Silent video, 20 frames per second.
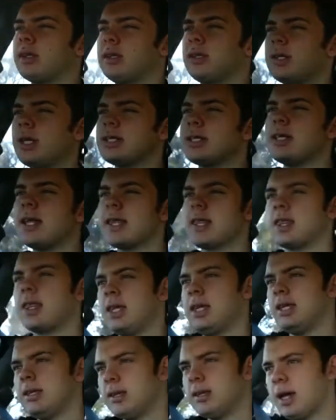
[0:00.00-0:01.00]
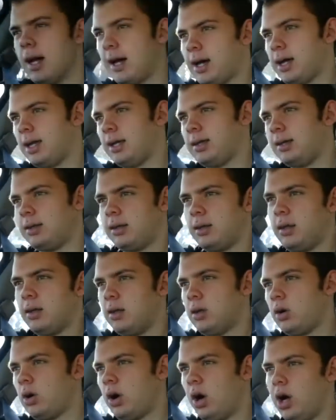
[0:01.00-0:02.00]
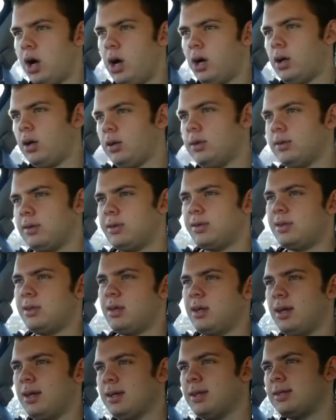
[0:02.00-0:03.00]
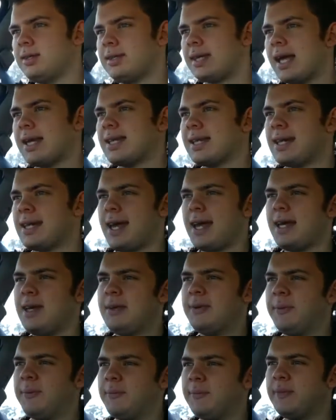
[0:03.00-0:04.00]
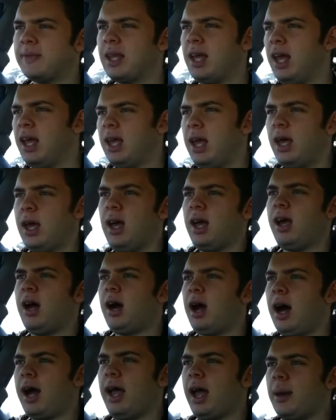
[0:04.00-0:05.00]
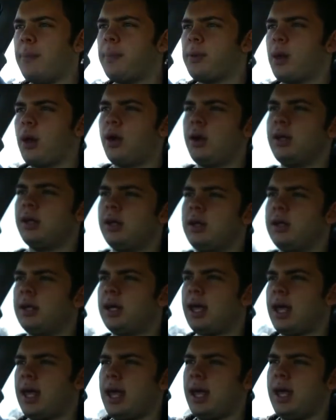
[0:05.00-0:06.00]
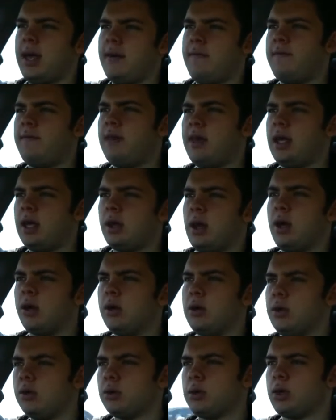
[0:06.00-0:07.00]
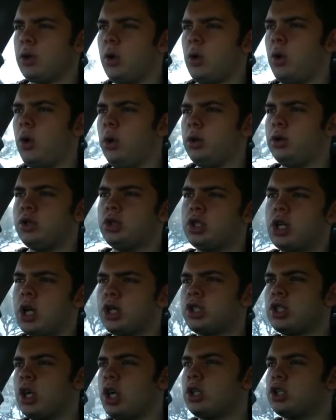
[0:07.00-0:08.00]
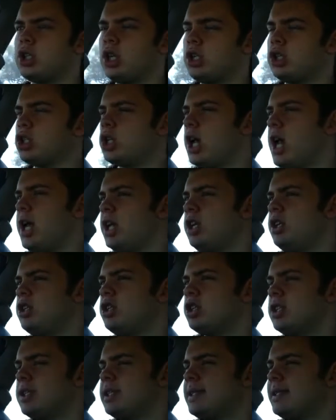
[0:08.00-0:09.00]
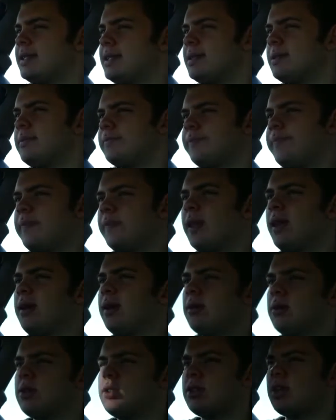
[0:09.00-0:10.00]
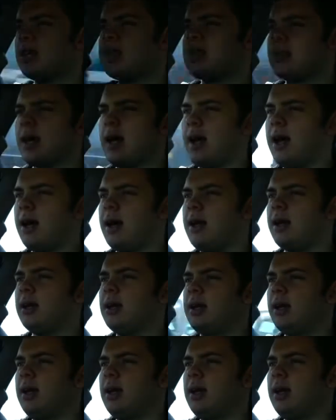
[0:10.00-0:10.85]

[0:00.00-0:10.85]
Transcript: That's another thing. On Saturday, I uploaded a video called Cha-Cha-Cha Changes, which is a